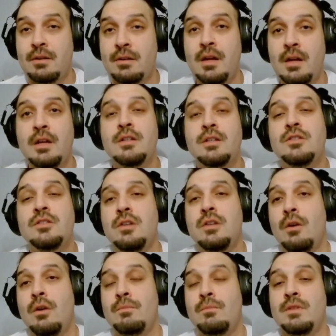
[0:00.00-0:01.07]
Yeah. So
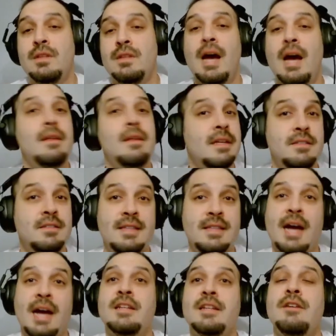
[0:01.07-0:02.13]
it's not
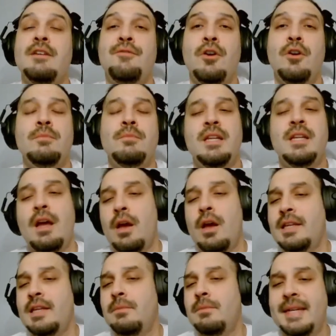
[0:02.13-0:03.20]
confirmed, and
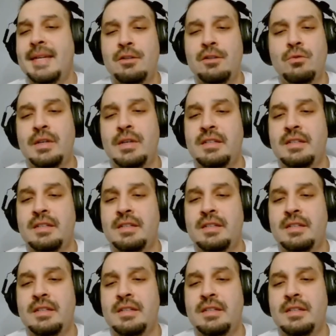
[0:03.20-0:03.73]
anybody who is